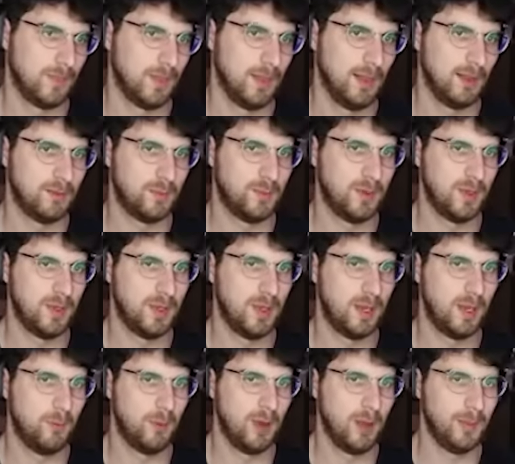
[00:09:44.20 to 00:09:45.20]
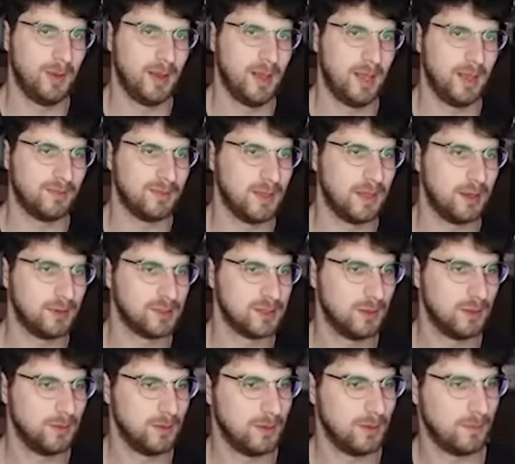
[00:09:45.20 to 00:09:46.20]
Let's be well-behaved now,
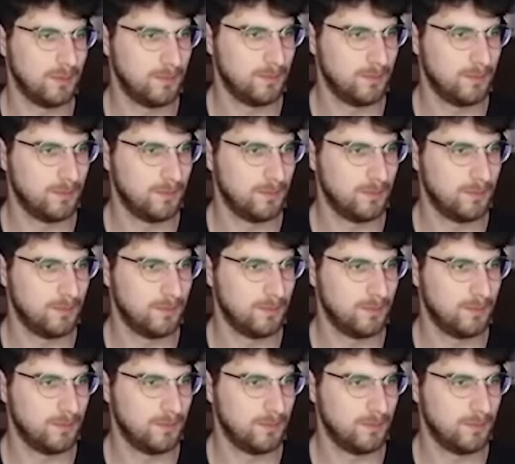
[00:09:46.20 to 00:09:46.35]
shall we?